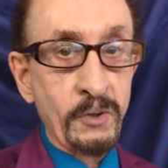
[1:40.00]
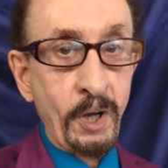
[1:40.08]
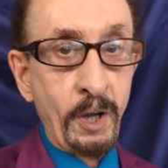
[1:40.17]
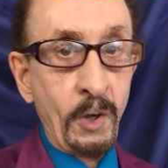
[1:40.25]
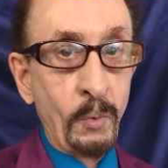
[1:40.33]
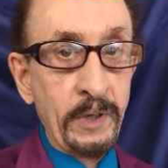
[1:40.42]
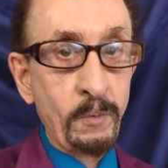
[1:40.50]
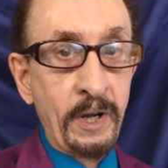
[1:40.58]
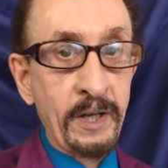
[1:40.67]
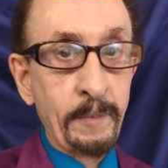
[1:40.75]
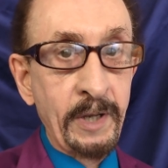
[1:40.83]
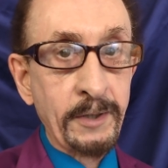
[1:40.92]
So we
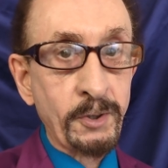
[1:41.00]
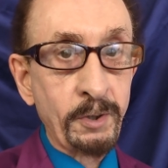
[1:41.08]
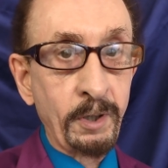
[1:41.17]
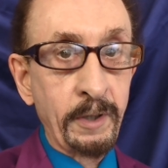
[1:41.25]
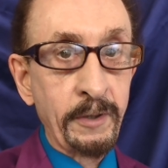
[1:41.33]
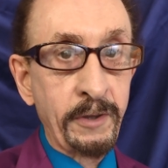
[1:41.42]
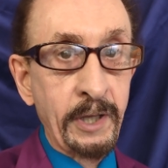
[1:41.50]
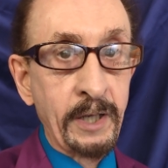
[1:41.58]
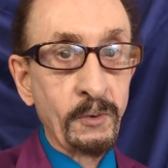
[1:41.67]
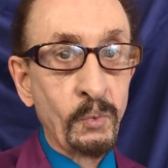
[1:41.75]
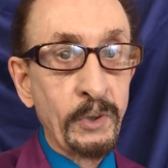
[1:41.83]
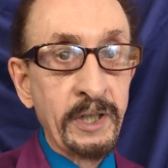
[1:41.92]
want to make sure
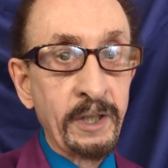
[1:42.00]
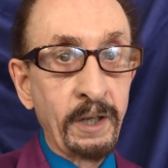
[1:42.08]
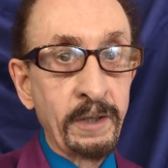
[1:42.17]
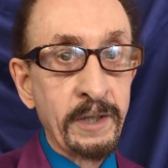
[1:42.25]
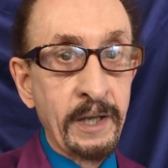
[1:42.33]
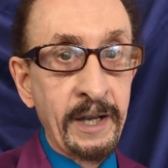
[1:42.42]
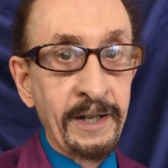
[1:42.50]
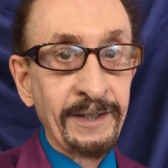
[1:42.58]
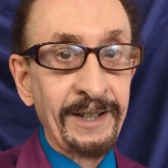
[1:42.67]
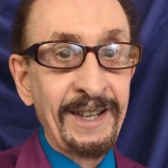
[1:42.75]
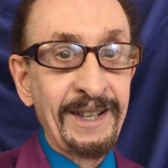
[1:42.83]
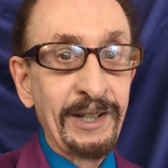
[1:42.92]
that we are
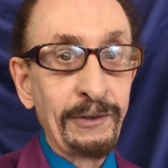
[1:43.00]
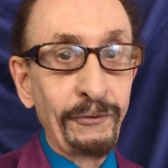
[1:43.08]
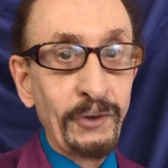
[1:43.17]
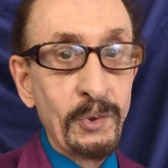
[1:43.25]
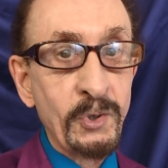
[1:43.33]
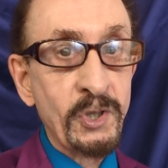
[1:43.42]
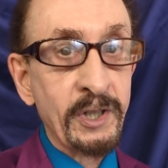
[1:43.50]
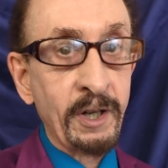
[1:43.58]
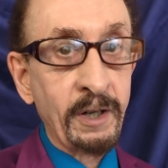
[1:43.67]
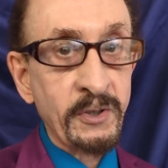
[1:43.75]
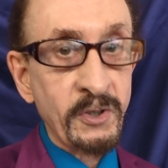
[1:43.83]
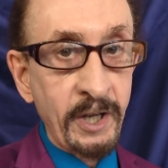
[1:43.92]
not
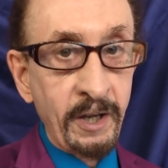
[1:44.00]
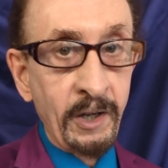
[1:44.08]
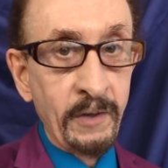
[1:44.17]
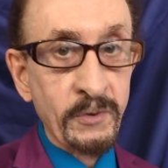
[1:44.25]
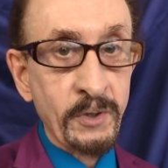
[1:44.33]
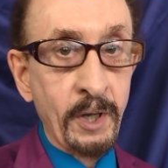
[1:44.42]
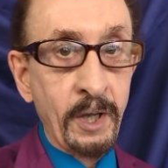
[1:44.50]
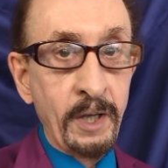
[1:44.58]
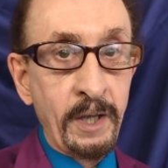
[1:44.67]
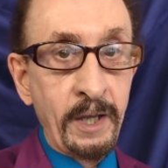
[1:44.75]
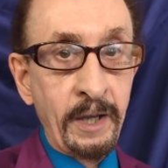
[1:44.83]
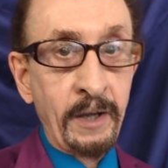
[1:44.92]
confusing ourselves,
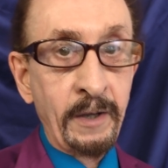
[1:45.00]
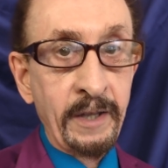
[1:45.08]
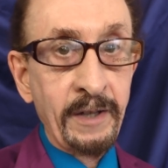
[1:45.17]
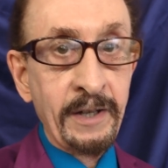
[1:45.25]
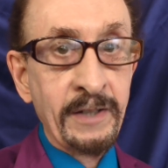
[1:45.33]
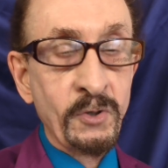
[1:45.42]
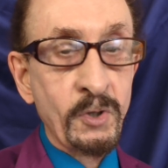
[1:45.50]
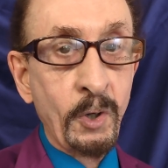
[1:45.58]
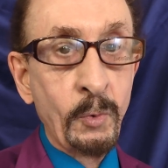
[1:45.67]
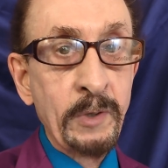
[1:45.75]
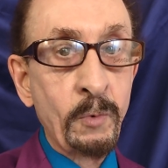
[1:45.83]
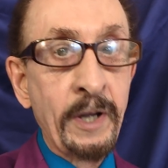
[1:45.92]
and
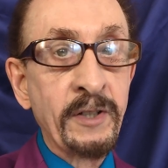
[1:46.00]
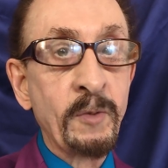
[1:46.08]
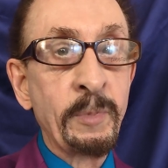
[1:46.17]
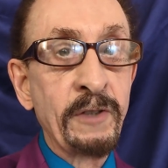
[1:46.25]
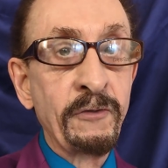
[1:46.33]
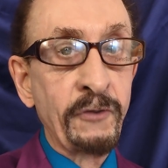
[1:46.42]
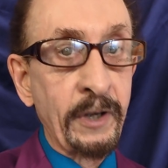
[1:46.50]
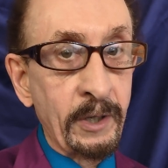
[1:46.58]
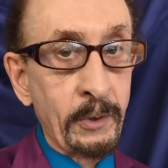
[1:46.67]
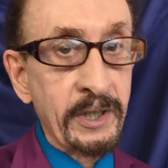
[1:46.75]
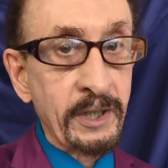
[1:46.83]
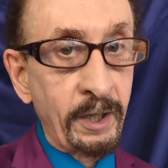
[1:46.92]
so we want to be
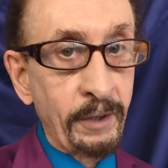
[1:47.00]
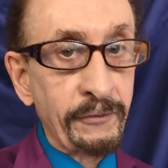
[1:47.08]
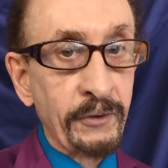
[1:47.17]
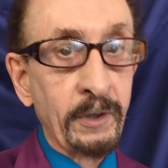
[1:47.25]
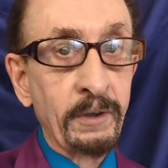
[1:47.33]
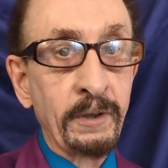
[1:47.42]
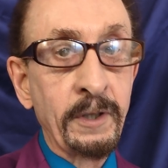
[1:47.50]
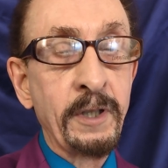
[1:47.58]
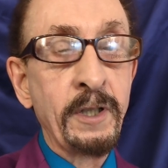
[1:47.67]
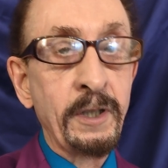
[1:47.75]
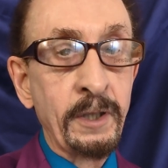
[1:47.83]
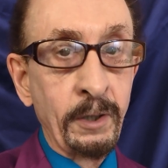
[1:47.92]
very careful
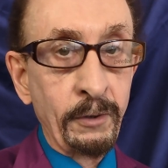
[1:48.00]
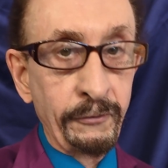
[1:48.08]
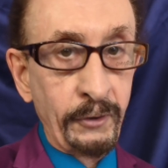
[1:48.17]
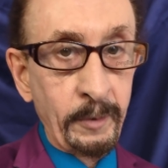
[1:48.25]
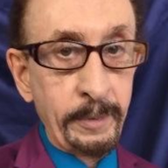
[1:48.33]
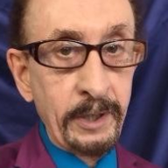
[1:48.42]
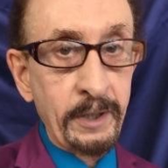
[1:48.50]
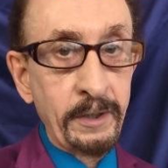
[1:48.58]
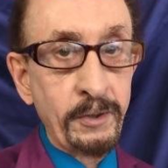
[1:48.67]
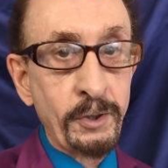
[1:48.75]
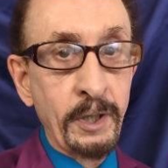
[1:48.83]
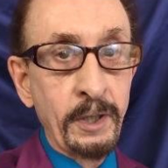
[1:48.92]
in our
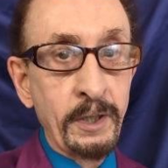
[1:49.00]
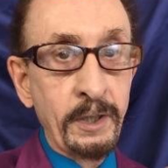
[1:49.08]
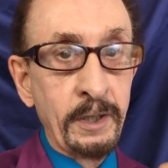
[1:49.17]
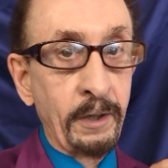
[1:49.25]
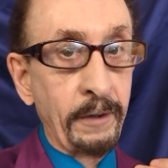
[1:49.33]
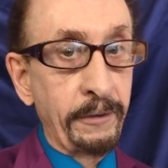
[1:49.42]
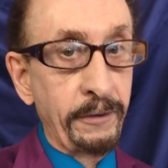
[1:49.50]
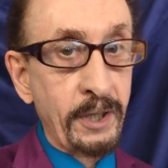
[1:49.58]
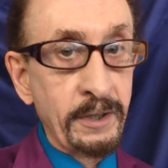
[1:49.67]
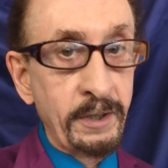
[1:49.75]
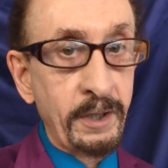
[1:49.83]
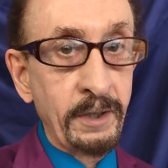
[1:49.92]
verbiage, in our
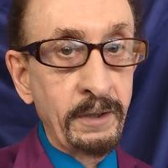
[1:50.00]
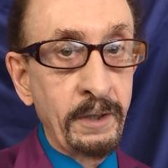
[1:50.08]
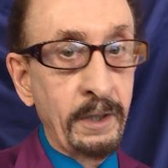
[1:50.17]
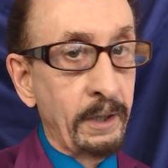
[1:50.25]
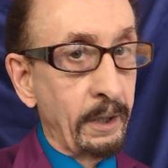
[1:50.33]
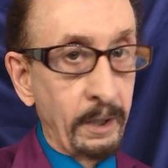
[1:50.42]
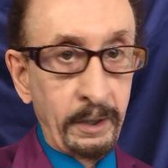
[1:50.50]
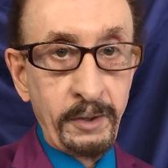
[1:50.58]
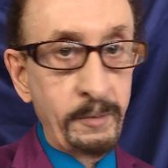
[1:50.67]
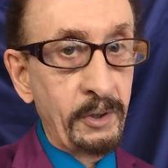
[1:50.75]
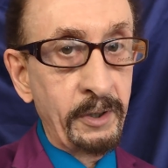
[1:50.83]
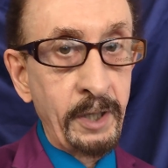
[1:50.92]
thinking, our
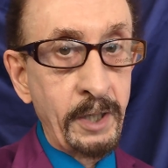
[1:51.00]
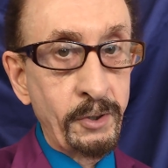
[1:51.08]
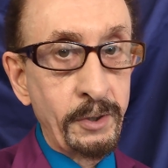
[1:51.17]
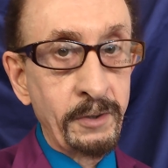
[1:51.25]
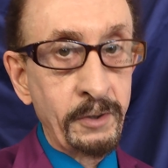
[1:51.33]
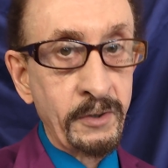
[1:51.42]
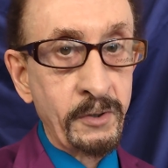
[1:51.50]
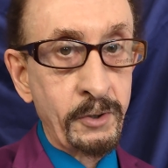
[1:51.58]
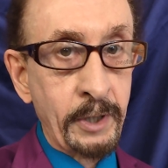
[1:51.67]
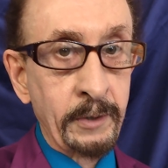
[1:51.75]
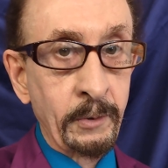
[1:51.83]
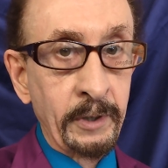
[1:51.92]
communication
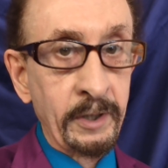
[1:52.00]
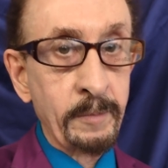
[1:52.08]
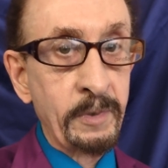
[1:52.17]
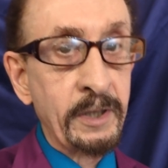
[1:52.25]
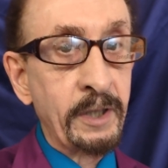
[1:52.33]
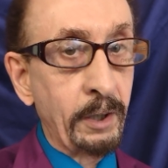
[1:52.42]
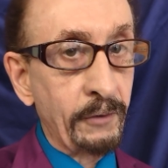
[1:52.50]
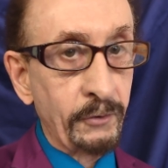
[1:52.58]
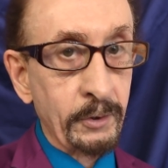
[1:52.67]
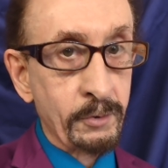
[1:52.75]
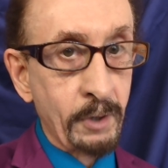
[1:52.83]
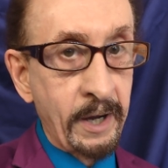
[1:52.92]
just generally. Be
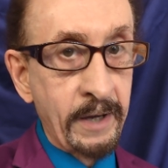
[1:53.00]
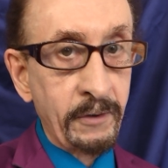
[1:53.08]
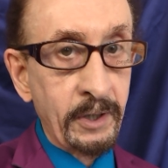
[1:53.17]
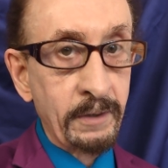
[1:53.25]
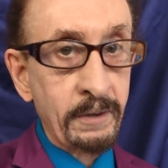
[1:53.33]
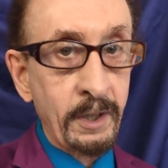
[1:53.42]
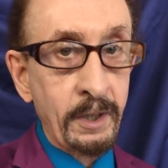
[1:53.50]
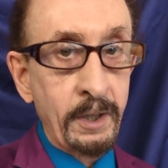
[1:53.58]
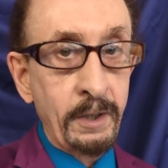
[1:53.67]
careful driving.